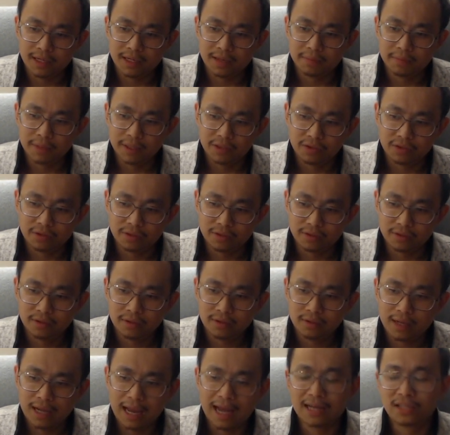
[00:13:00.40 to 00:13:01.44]
he mentioned
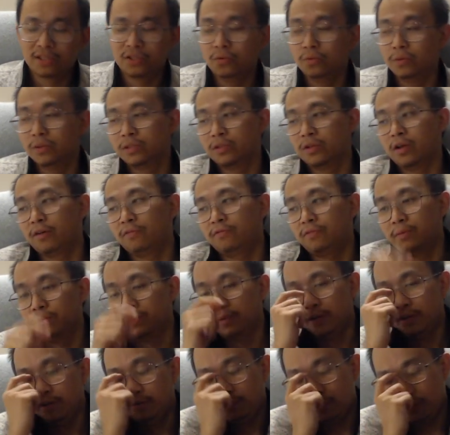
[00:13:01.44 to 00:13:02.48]
actually was not from
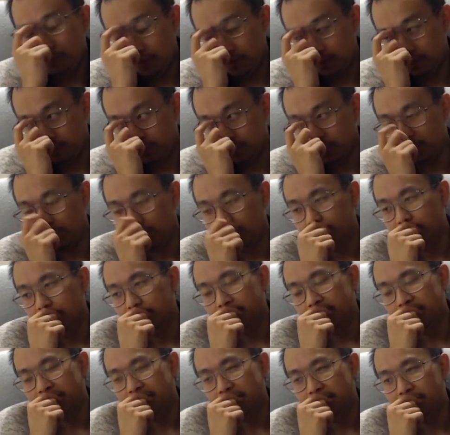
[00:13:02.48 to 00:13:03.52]
his book.
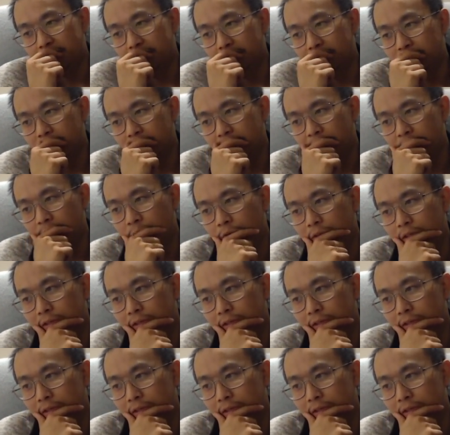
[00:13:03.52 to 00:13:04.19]
It